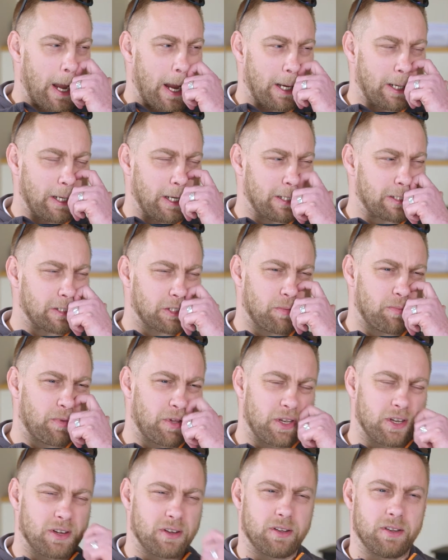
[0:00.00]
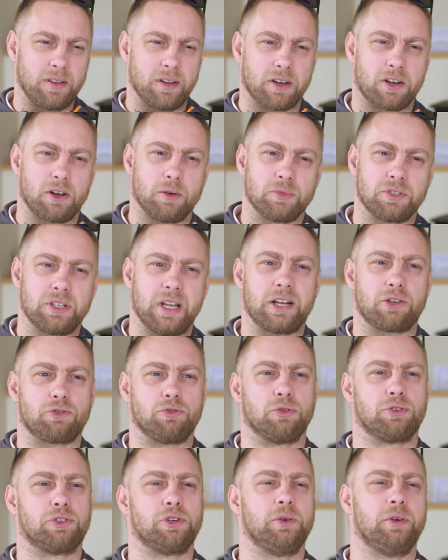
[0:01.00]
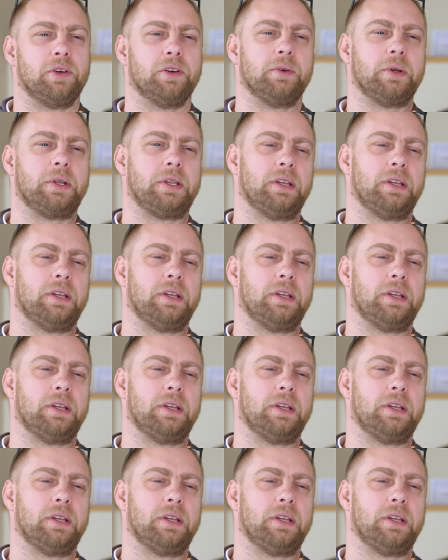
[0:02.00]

it's something that comes natural to you,